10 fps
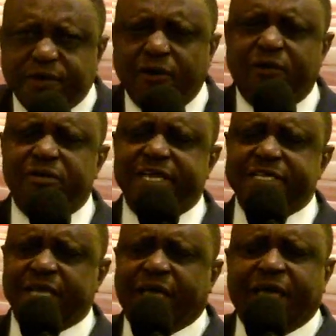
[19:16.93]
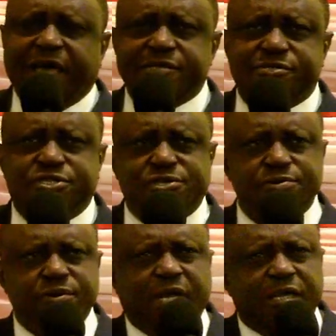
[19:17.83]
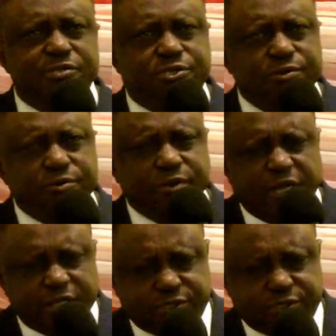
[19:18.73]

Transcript: God and to